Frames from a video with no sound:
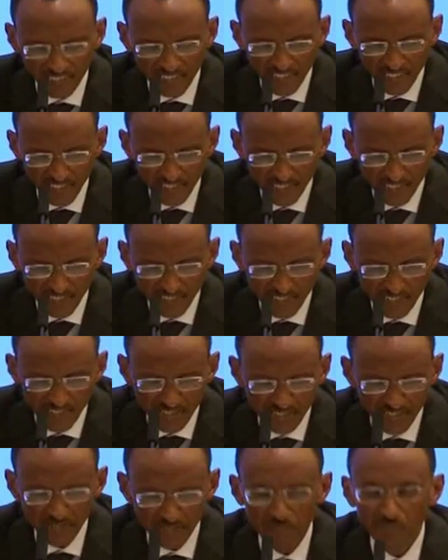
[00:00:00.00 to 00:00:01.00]

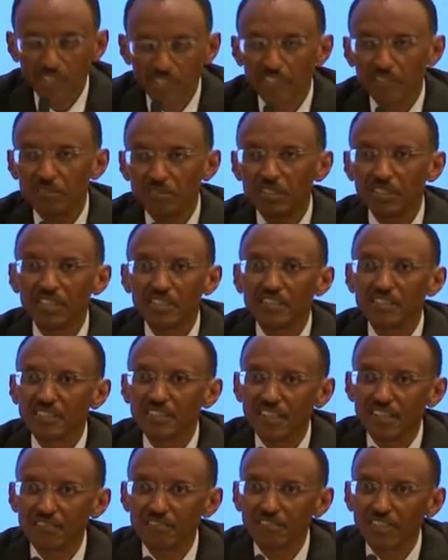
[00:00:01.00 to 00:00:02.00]
and may
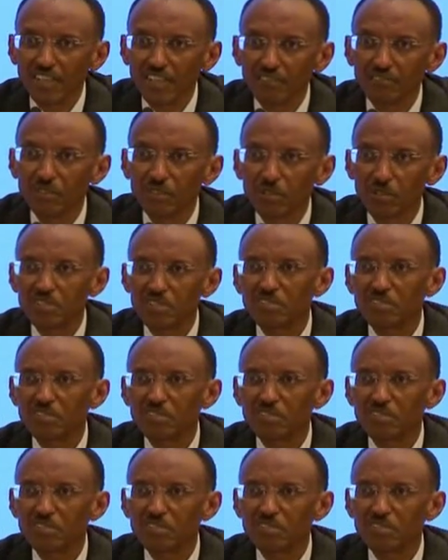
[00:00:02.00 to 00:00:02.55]
have a lot